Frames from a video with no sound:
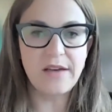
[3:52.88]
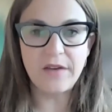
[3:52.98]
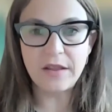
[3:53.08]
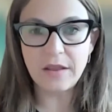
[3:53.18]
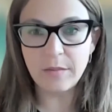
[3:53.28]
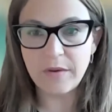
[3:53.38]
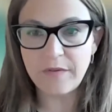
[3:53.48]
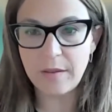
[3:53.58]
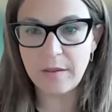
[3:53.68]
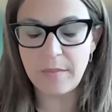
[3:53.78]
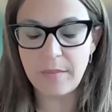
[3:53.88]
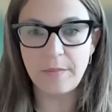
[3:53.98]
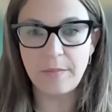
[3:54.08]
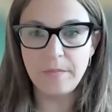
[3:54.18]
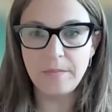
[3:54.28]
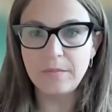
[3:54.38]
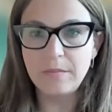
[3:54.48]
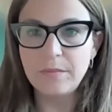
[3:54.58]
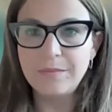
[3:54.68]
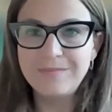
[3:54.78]
Oh, Sarah, you're on
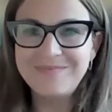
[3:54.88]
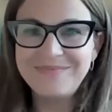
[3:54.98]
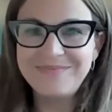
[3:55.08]
mute.